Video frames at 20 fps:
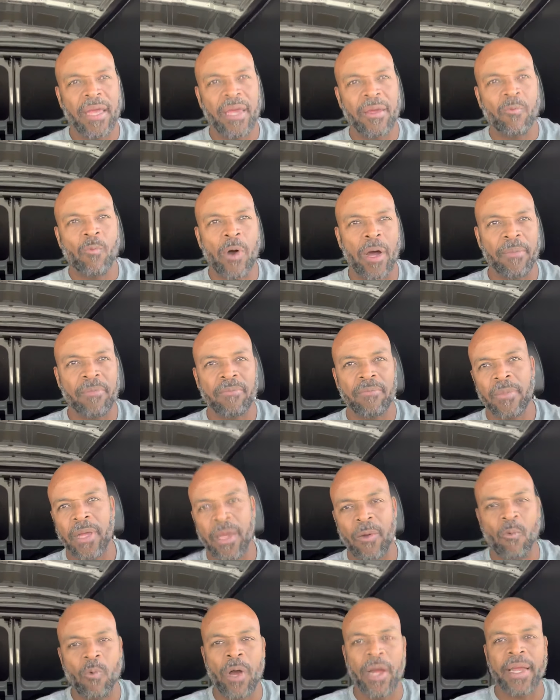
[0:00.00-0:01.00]

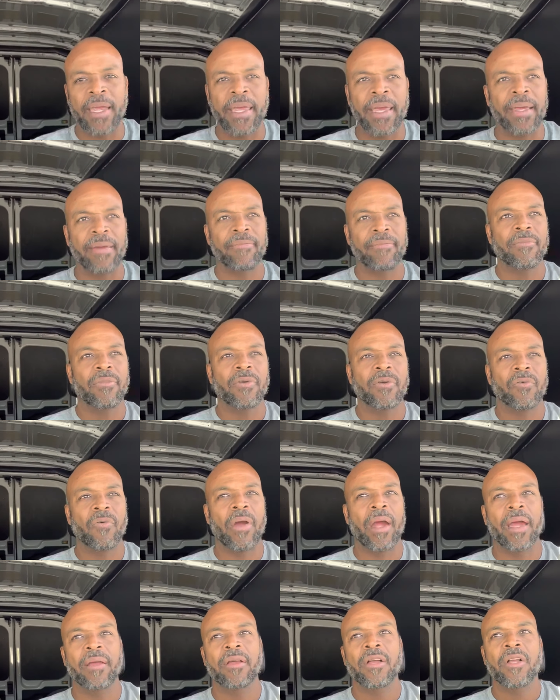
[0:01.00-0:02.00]
one kit,
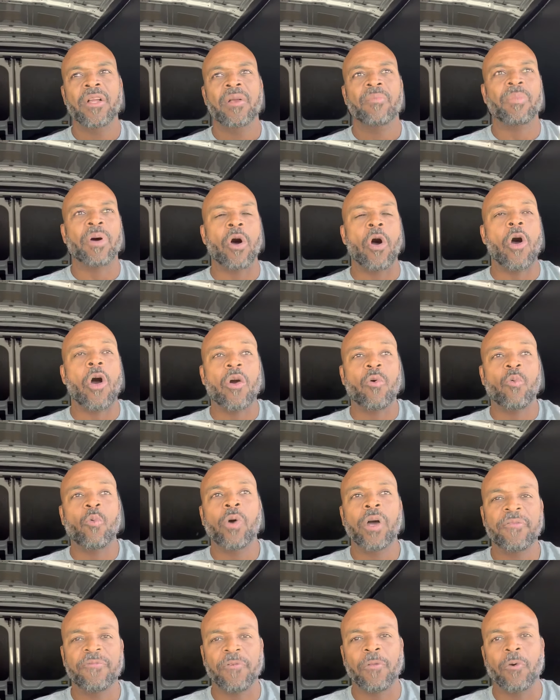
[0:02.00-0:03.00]
right? But
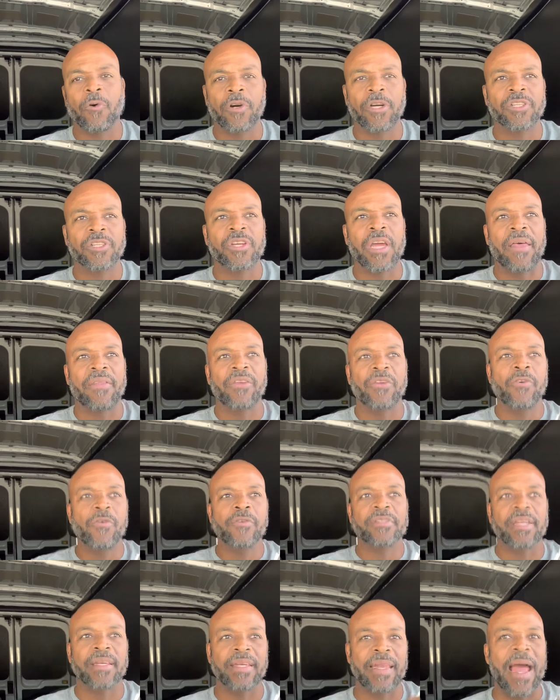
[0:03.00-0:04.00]
hardwood floors, you got to
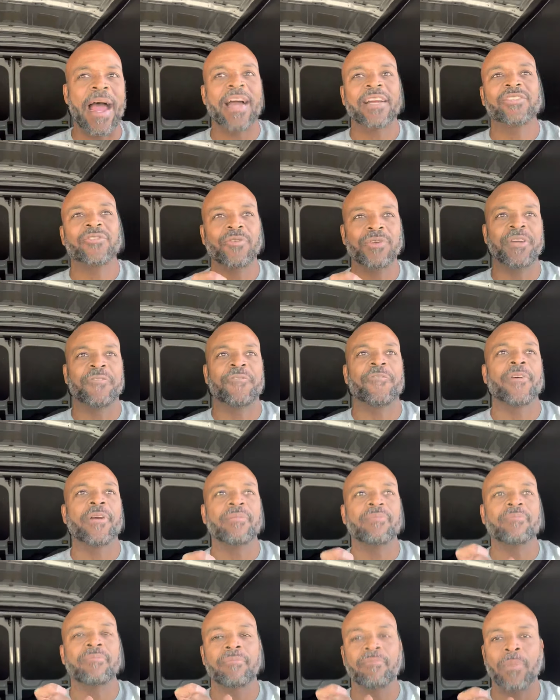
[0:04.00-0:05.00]
use the actual
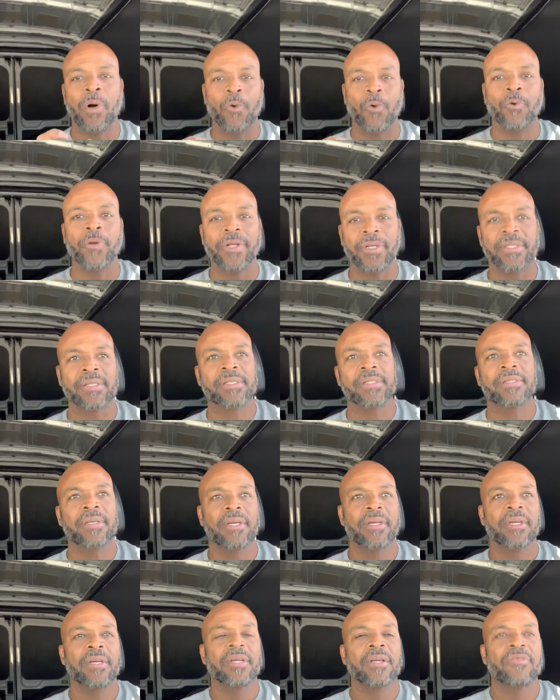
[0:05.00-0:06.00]
different moldings,
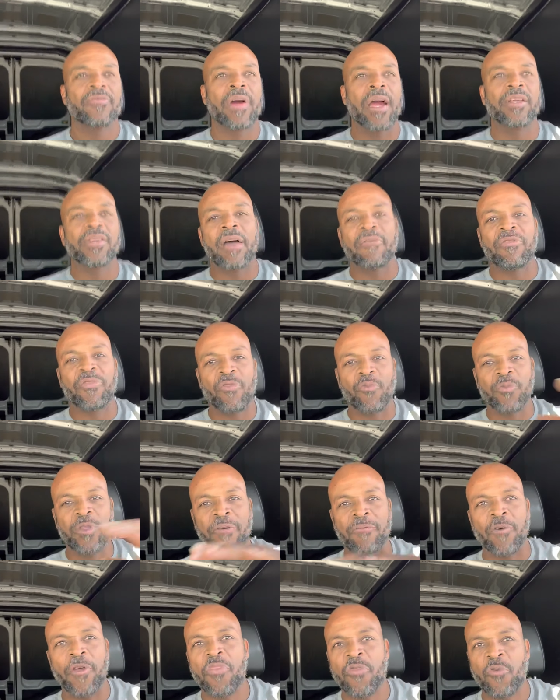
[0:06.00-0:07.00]
right? You have
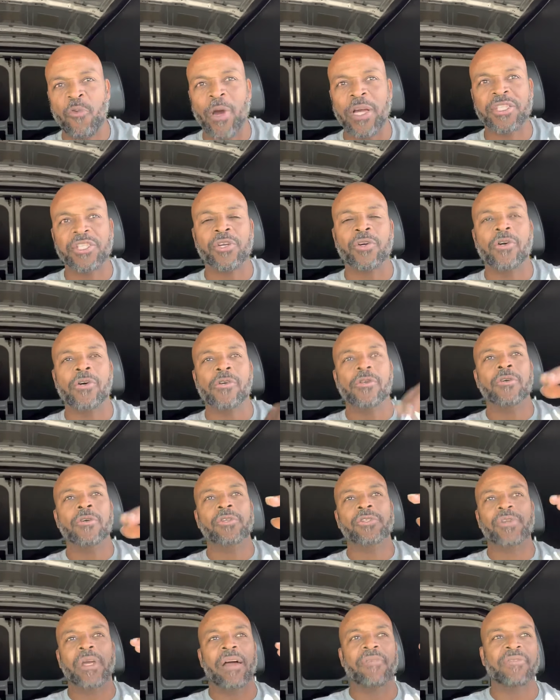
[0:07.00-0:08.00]
different
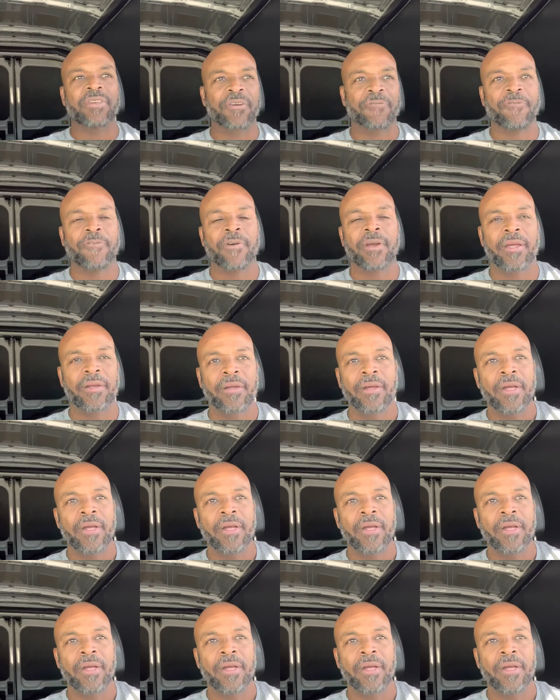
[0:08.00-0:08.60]
thresholds, you have different